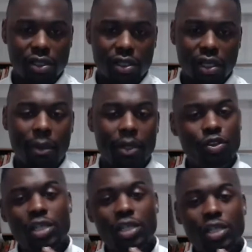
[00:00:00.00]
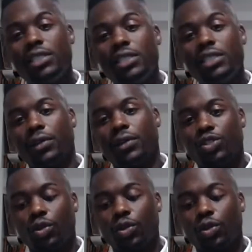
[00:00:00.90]
But you need to be different. So
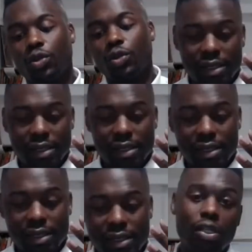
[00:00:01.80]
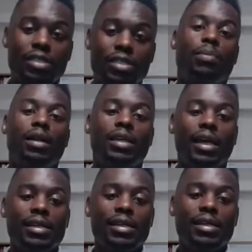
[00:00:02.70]
you need to understand that you listen to this podcast,
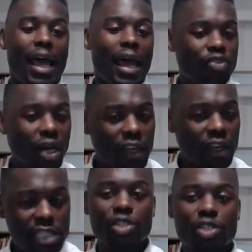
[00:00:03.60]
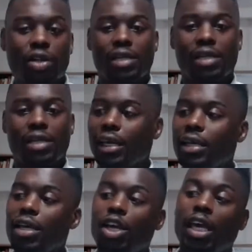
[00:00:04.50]
and I try to give back as much knowledge as I
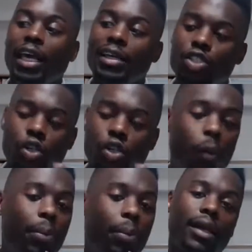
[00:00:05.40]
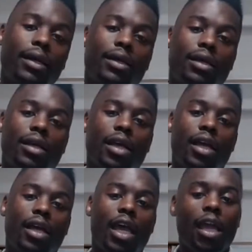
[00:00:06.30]
can, is don't panic,
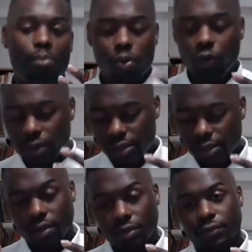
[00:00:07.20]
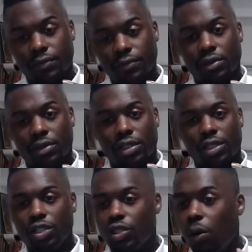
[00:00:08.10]
improve yourself.
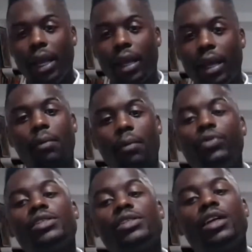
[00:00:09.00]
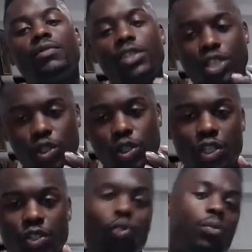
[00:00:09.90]
Don't panic, improve yourself. The situation
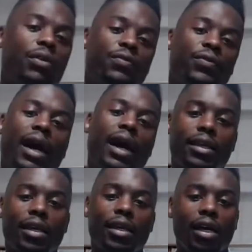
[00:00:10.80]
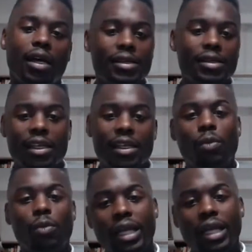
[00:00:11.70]
will be fine. Understand this. Most
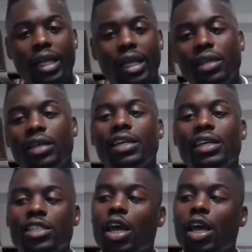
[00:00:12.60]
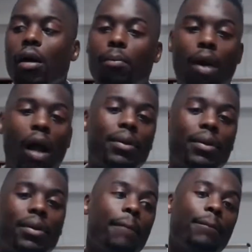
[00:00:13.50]
likely the media is propagating a
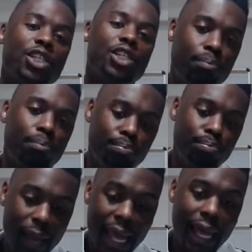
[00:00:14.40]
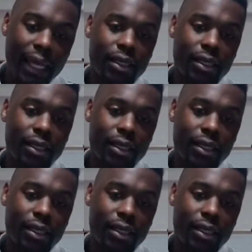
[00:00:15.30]
bunch of bad